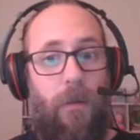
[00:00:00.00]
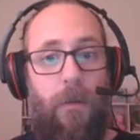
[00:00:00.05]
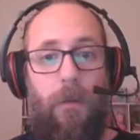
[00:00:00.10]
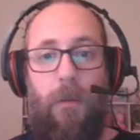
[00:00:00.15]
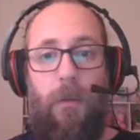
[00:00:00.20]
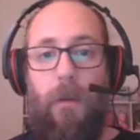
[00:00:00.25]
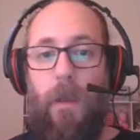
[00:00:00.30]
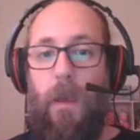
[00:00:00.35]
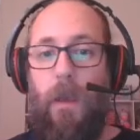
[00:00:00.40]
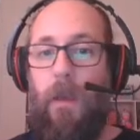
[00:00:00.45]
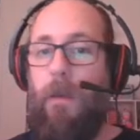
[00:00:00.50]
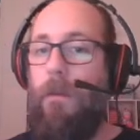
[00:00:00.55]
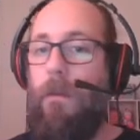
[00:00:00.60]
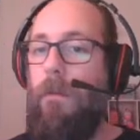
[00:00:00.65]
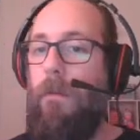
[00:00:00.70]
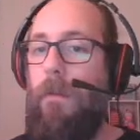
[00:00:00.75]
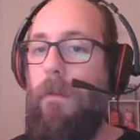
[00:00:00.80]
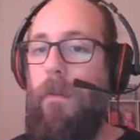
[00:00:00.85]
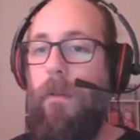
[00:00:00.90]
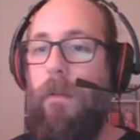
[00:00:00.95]
Okay,
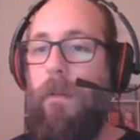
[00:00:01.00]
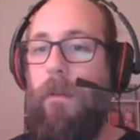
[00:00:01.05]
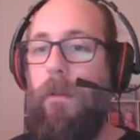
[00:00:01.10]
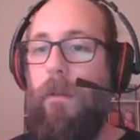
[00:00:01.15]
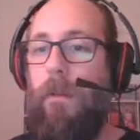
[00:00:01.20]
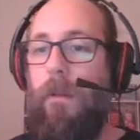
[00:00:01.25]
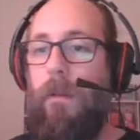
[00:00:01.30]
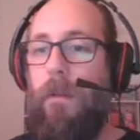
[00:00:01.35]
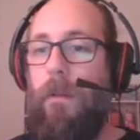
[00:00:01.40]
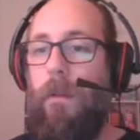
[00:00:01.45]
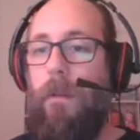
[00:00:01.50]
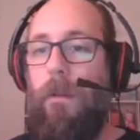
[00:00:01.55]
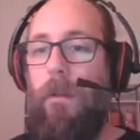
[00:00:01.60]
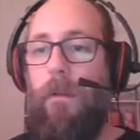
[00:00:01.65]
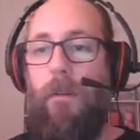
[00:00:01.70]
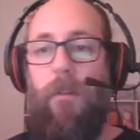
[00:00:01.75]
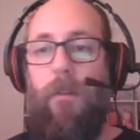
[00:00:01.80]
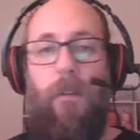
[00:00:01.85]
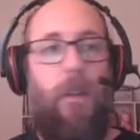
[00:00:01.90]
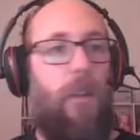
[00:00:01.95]

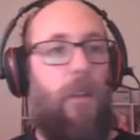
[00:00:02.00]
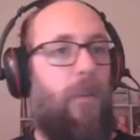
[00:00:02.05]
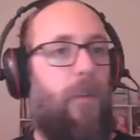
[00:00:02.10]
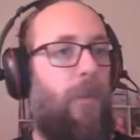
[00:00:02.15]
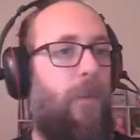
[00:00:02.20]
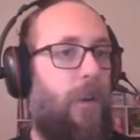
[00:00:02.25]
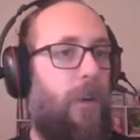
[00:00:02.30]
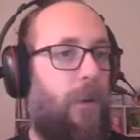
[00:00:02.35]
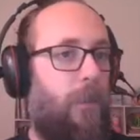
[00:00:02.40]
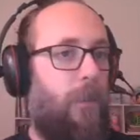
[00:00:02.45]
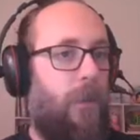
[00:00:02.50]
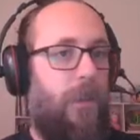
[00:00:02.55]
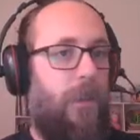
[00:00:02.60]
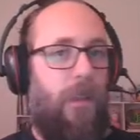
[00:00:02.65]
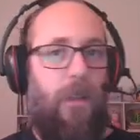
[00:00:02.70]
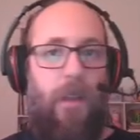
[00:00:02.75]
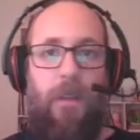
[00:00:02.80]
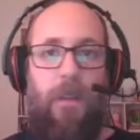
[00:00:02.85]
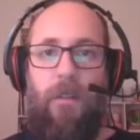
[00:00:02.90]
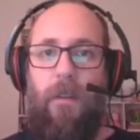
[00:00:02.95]
so let's move on with
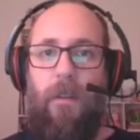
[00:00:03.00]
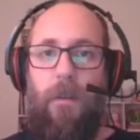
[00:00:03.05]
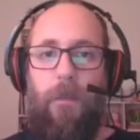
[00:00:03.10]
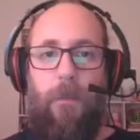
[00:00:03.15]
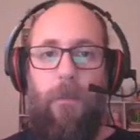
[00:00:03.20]
the lesson.